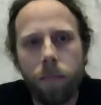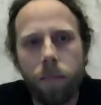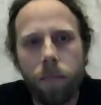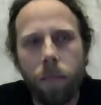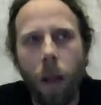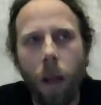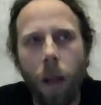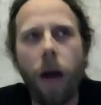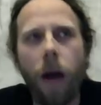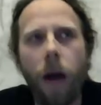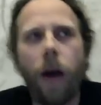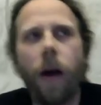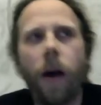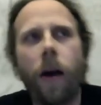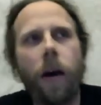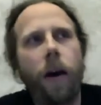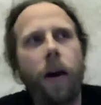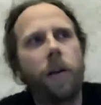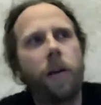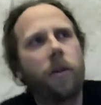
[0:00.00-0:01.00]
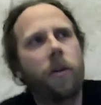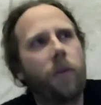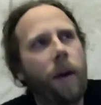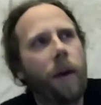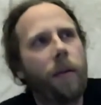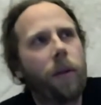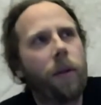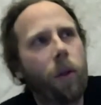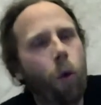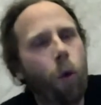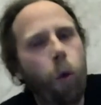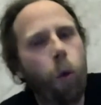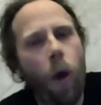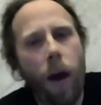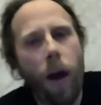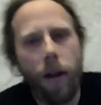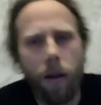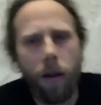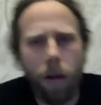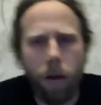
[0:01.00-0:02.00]
Uh, I travel
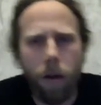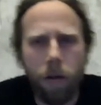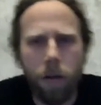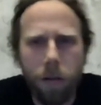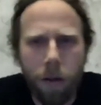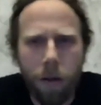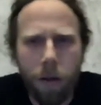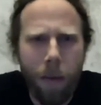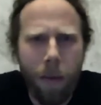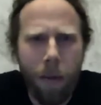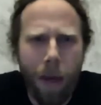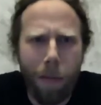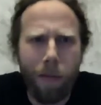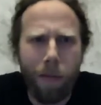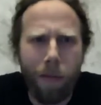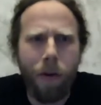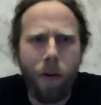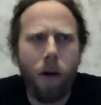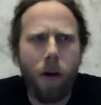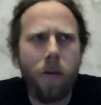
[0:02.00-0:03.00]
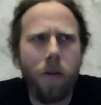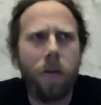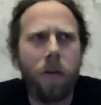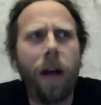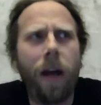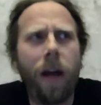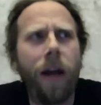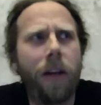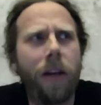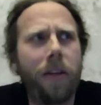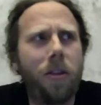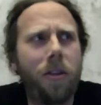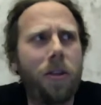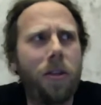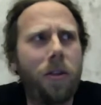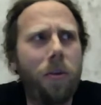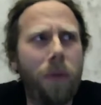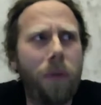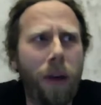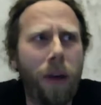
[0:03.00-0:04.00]
quite a lot. I became a father like
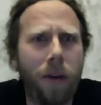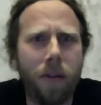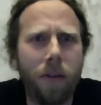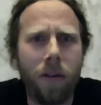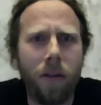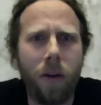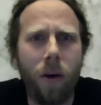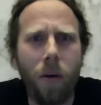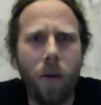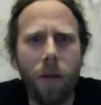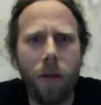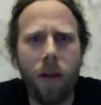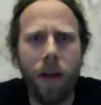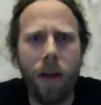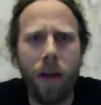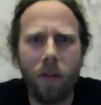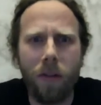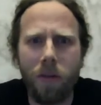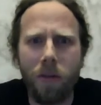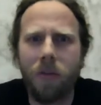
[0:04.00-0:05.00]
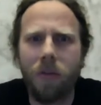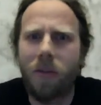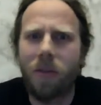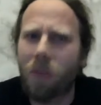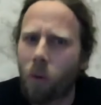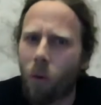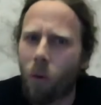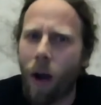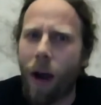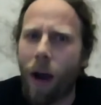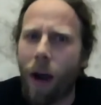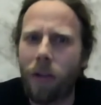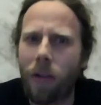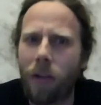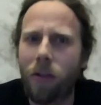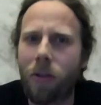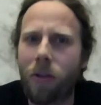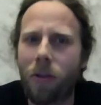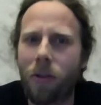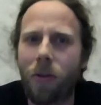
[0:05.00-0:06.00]
two years ago. Then I
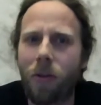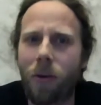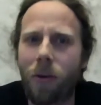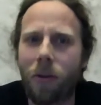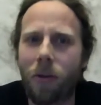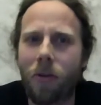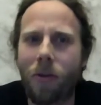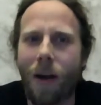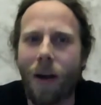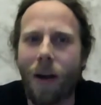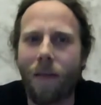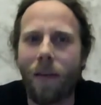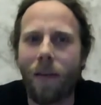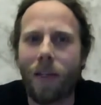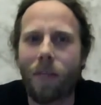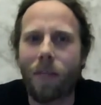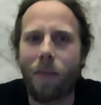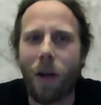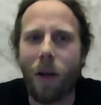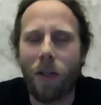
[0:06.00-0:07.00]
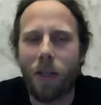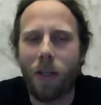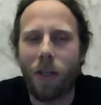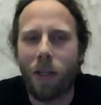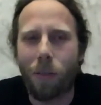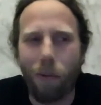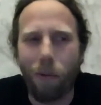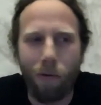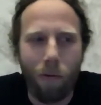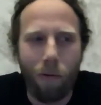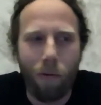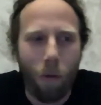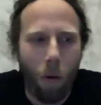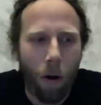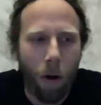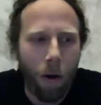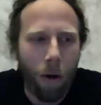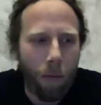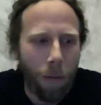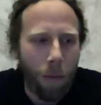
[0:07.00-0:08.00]
tried to not travel as much as
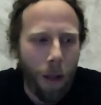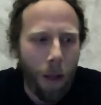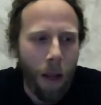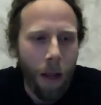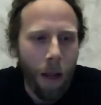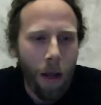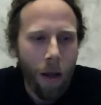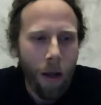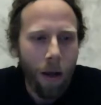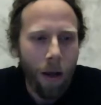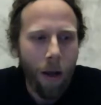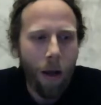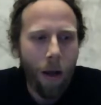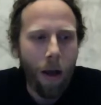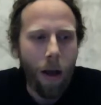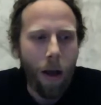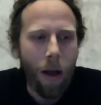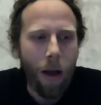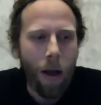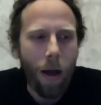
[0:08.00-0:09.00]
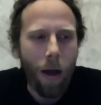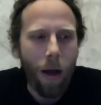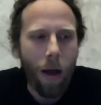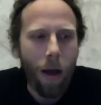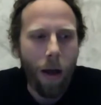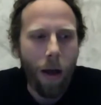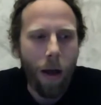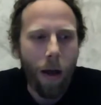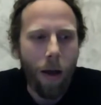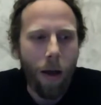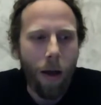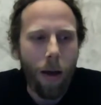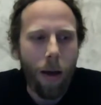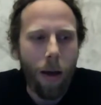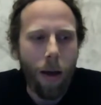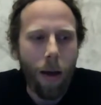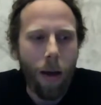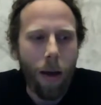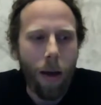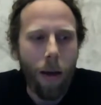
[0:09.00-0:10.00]
before.
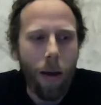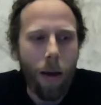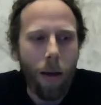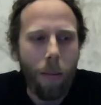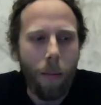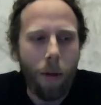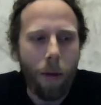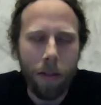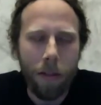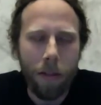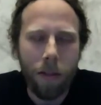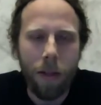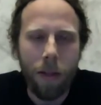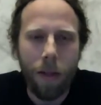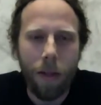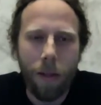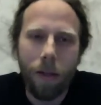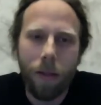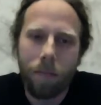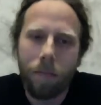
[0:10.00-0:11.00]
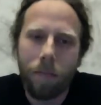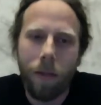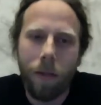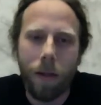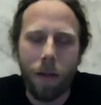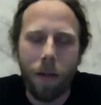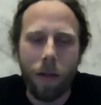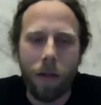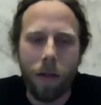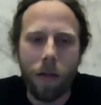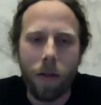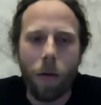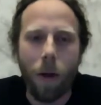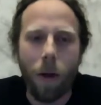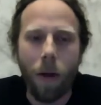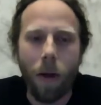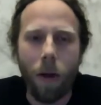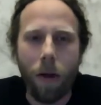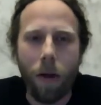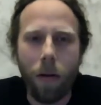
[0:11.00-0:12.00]
Uh, but still it's quite
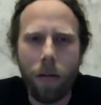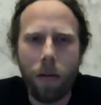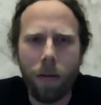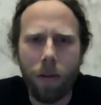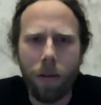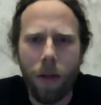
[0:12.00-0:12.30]
a lot.